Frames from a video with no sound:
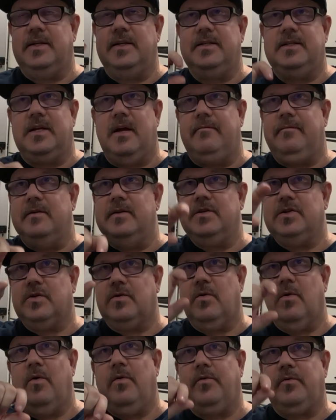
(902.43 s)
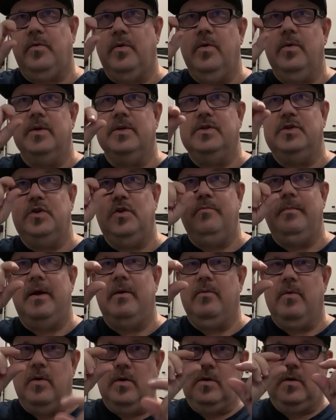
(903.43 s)
and stuff, and scroll through and zoom
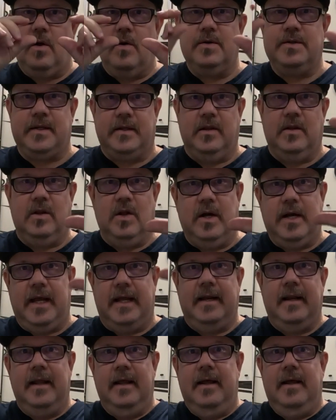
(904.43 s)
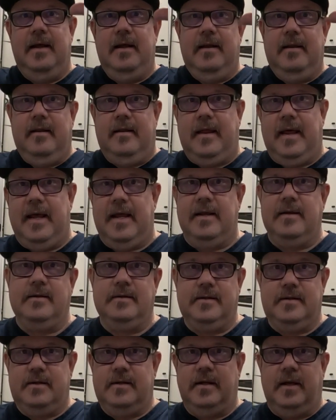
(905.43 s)
in real close and look at
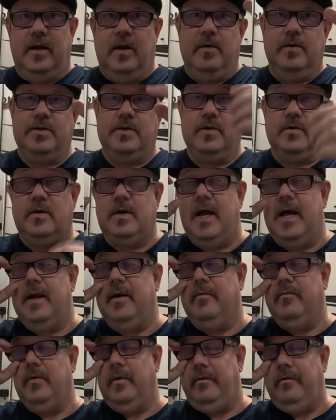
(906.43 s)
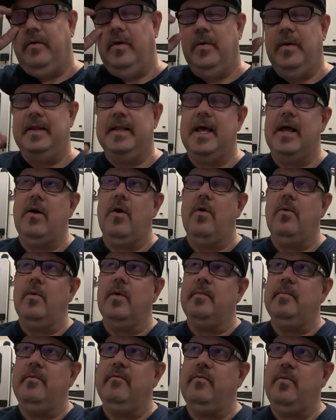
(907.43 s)
things, you know, as you're kind of reviewing that
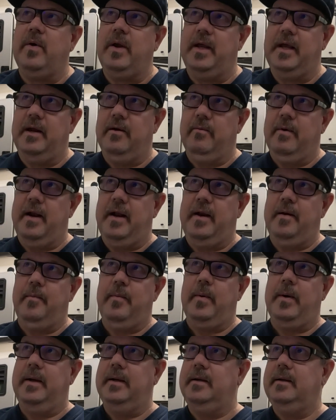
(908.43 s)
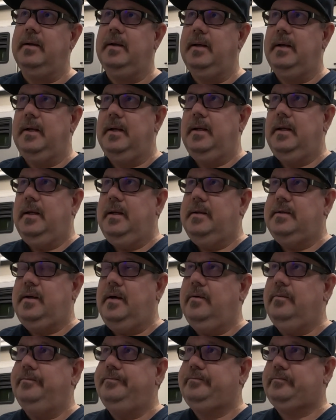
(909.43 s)
artwork before you get it ready to print.
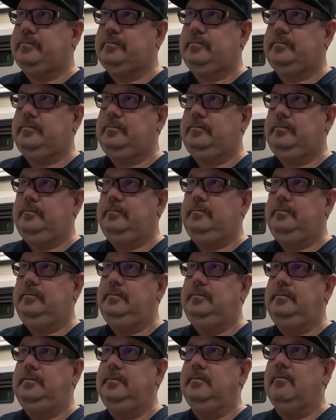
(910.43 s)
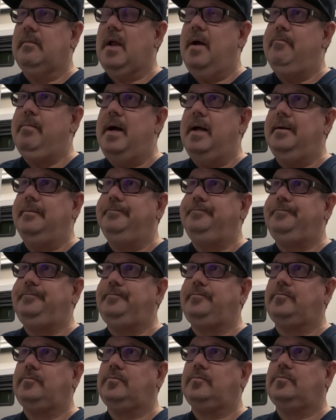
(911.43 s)
So, but
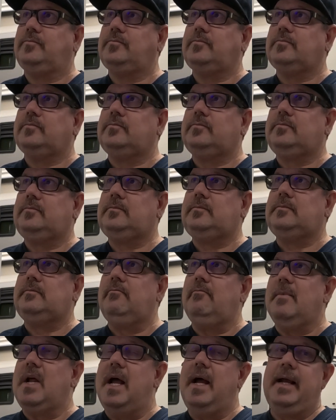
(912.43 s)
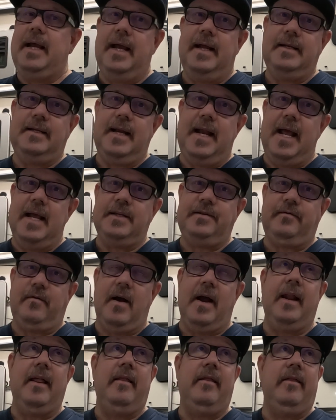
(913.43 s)
again, today is
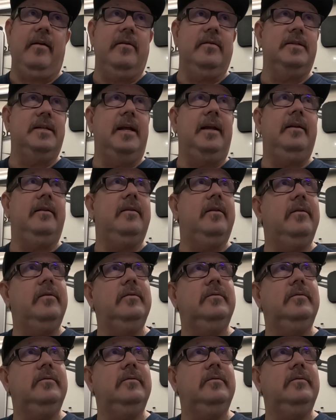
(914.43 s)
Friday the 13th.